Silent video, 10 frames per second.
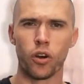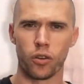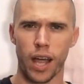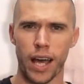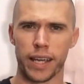you
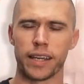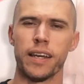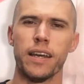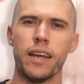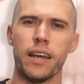don't like,
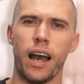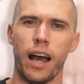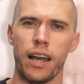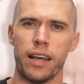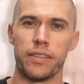
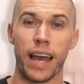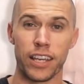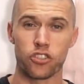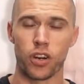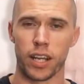
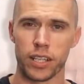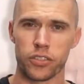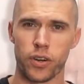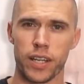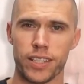that is
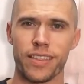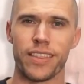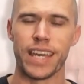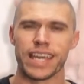triglycerides, and